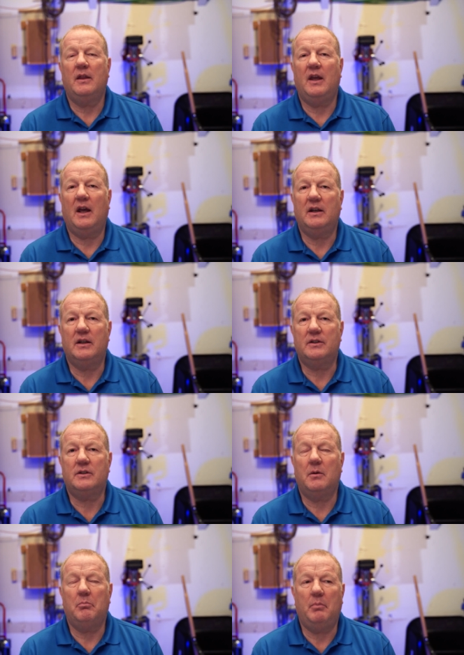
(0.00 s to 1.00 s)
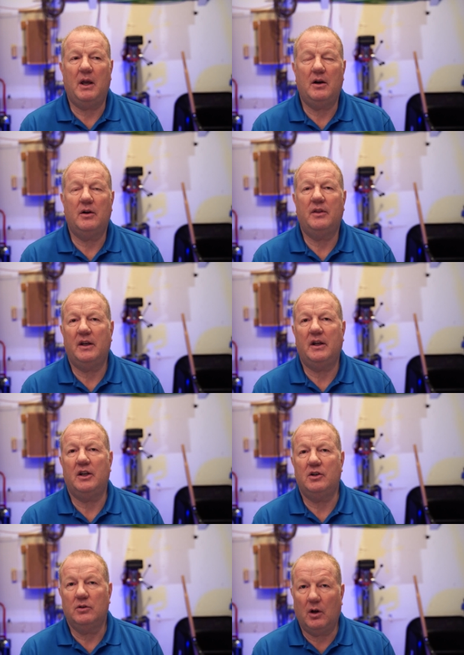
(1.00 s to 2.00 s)
that is better than
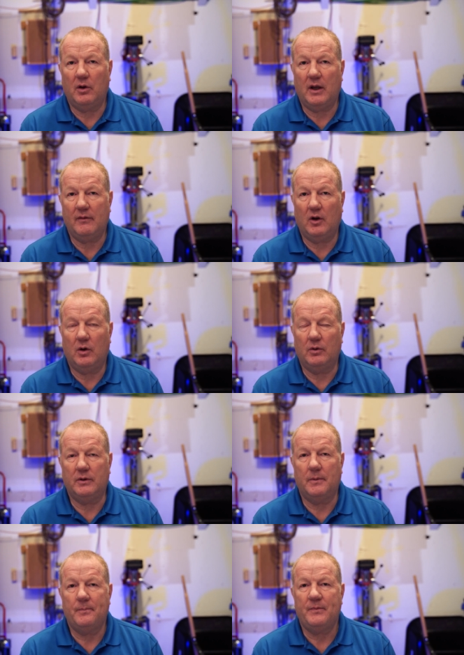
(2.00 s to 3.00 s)
any drone I've owned,